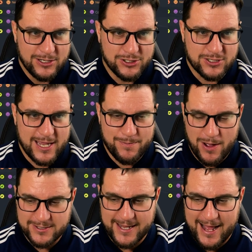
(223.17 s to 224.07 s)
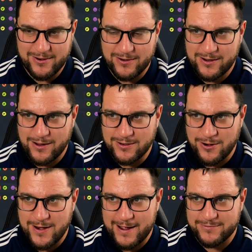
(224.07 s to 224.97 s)
Just keep our standard.
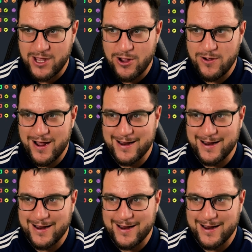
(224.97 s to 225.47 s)
Don't have to go